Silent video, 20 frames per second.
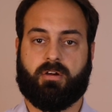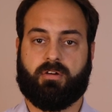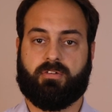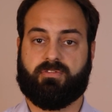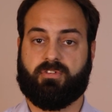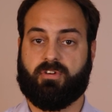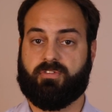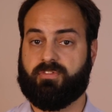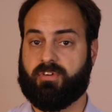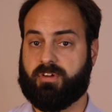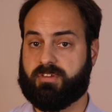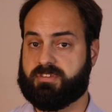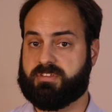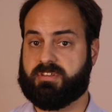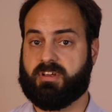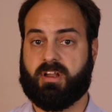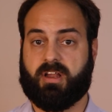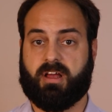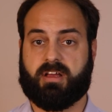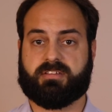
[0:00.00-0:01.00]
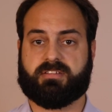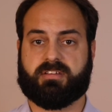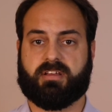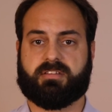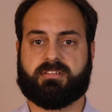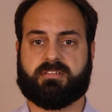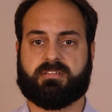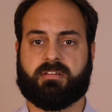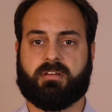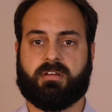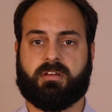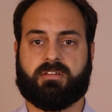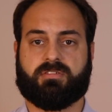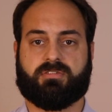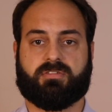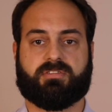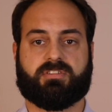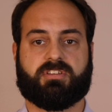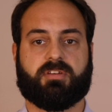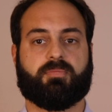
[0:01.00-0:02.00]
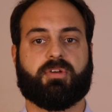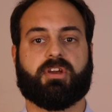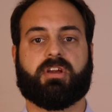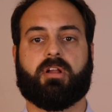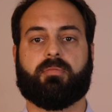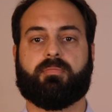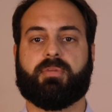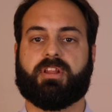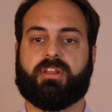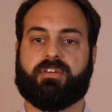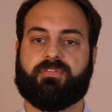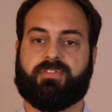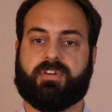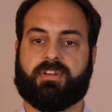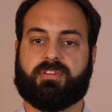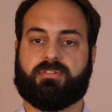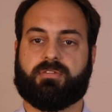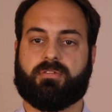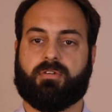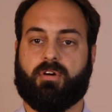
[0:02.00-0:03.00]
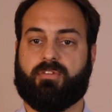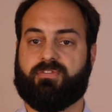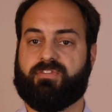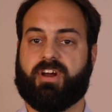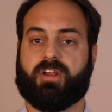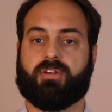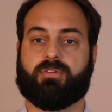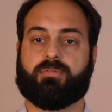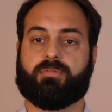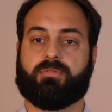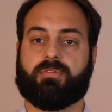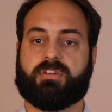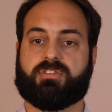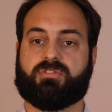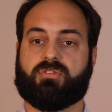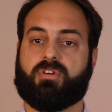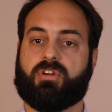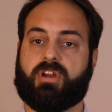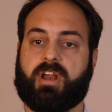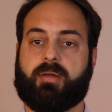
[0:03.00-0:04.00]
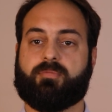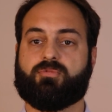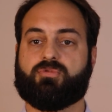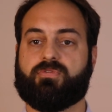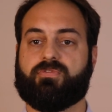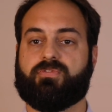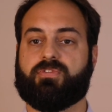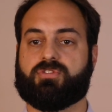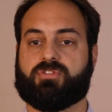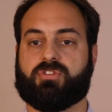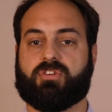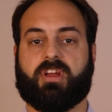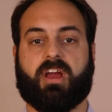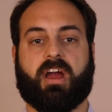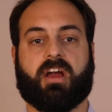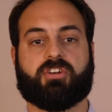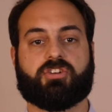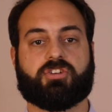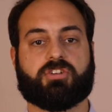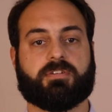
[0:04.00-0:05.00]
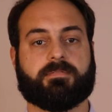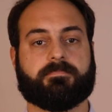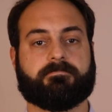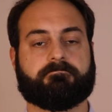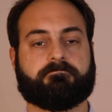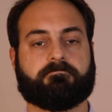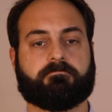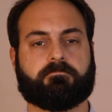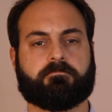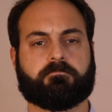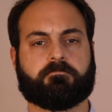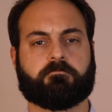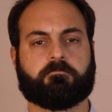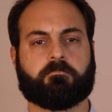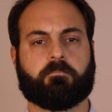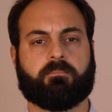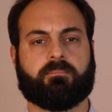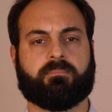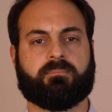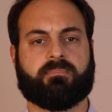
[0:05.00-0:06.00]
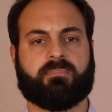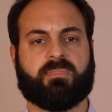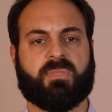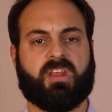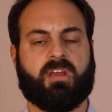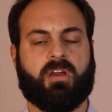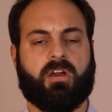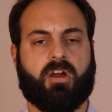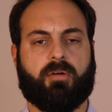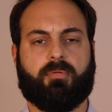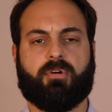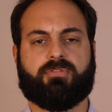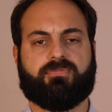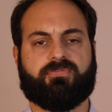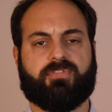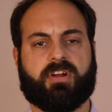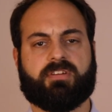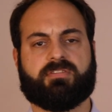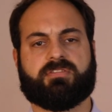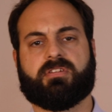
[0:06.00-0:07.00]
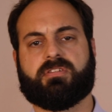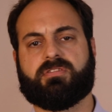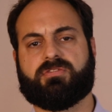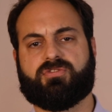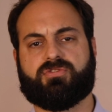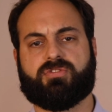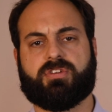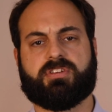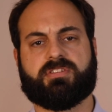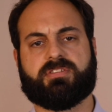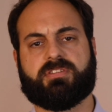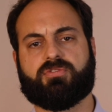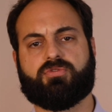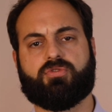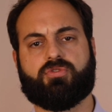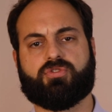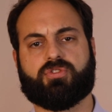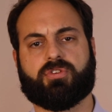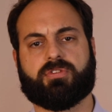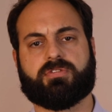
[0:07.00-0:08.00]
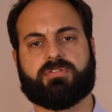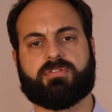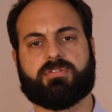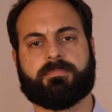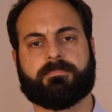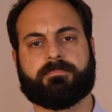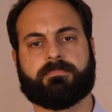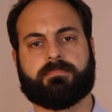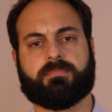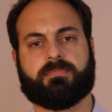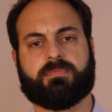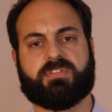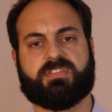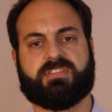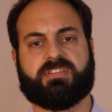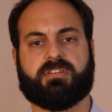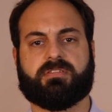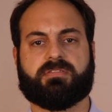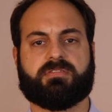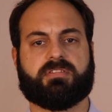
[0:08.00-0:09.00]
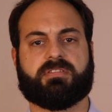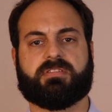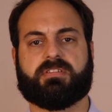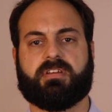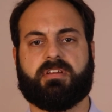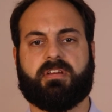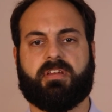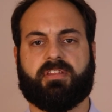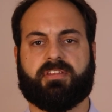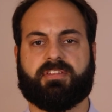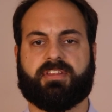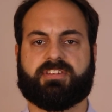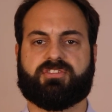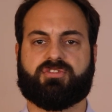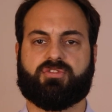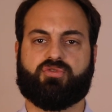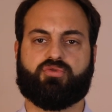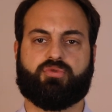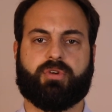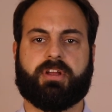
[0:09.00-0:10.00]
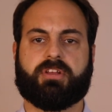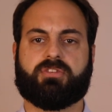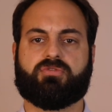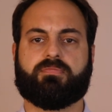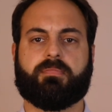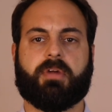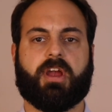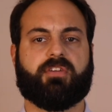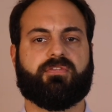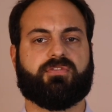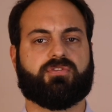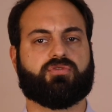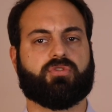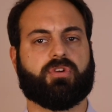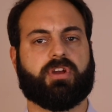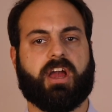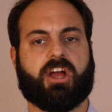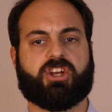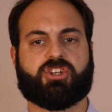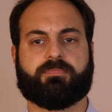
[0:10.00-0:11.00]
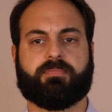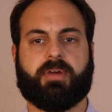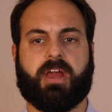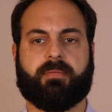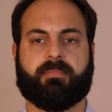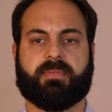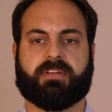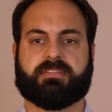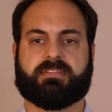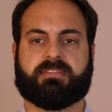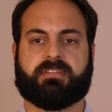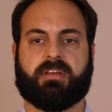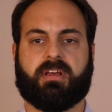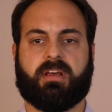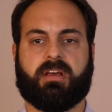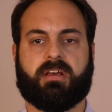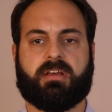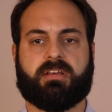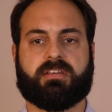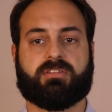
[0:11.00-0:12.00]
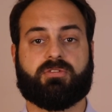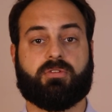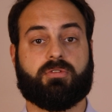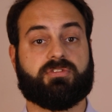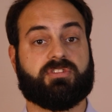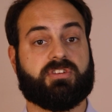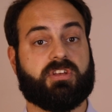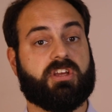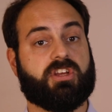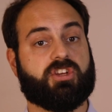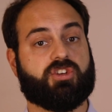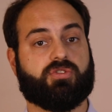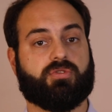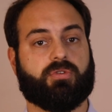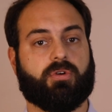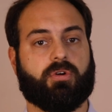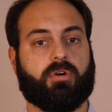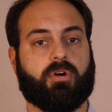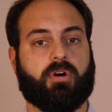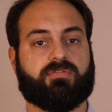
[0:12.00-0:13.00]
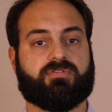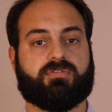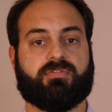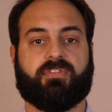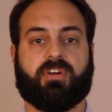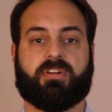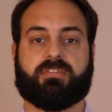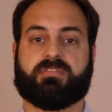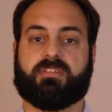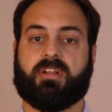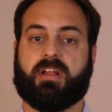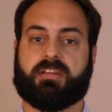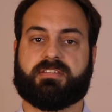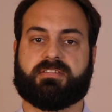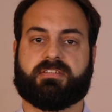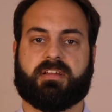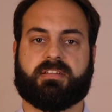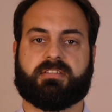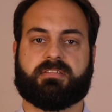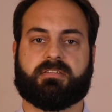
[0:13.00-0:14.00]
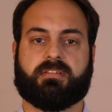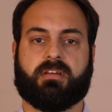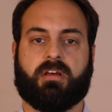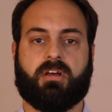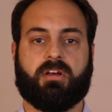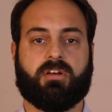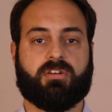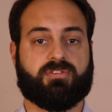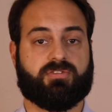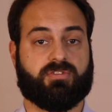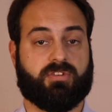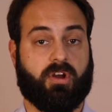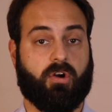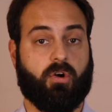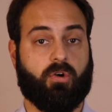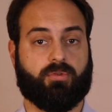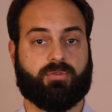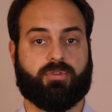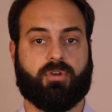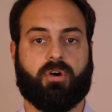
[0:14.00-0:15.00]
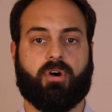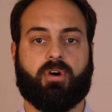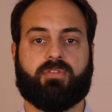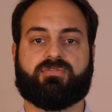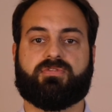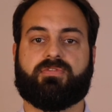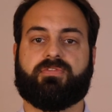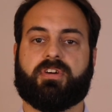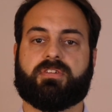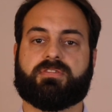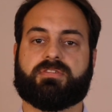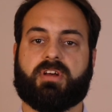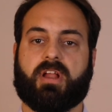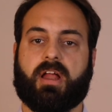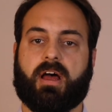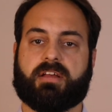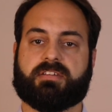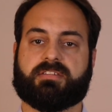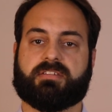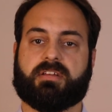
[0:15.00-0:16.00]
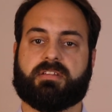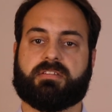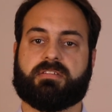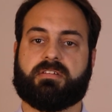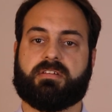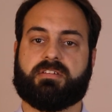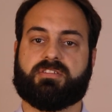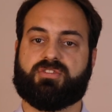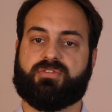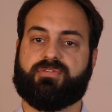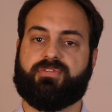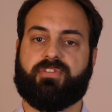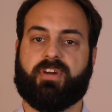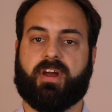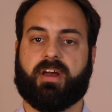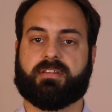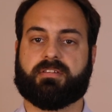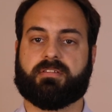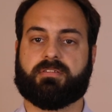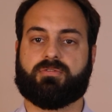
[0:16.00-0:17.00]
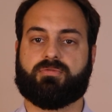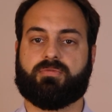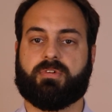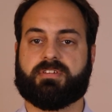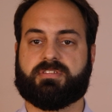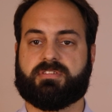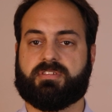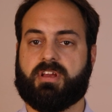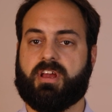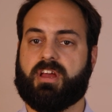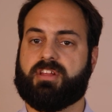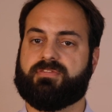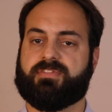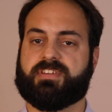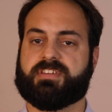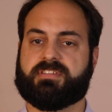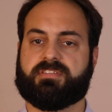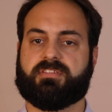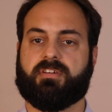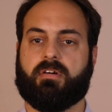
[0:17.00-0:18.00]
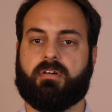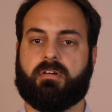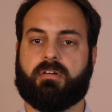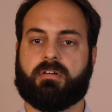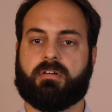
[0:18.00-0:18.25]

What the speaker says: For financial assets, the typical benefit or value is a claim to future cash. About financial institutions, the entity that has agreed to make future cash payments is called the issuer of the financial asset. The owner of the financial asset is referred to as the investor.